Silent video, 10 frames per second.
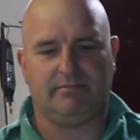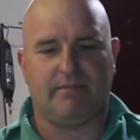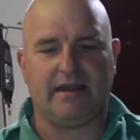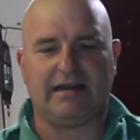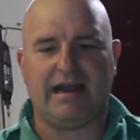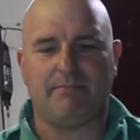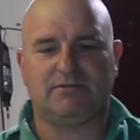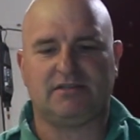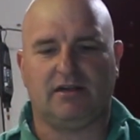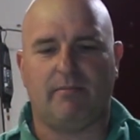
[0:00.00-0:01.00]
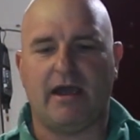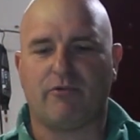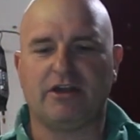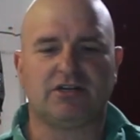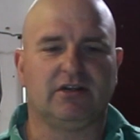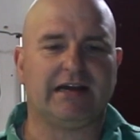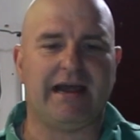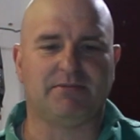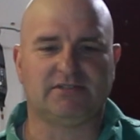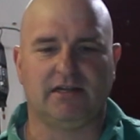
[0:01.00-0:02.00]
my original
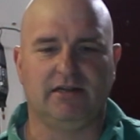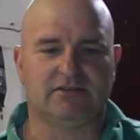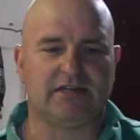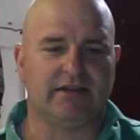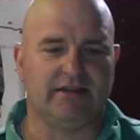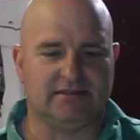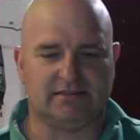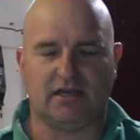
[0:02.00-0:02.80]
clamp still looks like this,